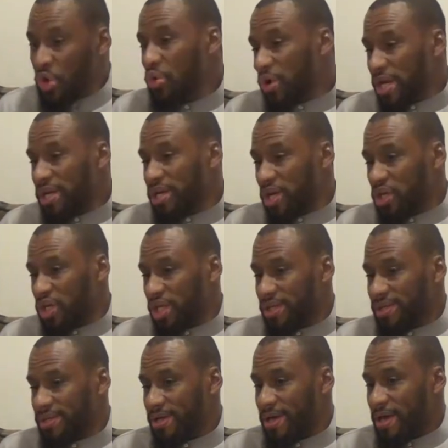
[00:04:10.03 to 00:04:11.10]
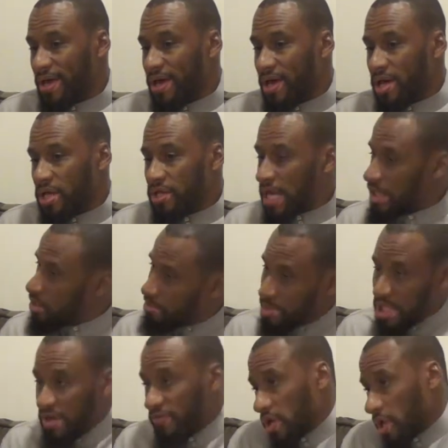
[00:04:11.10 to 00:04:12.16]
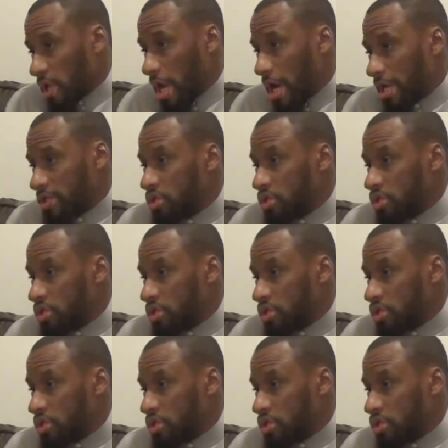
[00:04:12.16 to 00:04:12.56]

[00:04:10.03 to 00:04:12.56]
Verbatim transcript: two conditions, that you believe in Allah.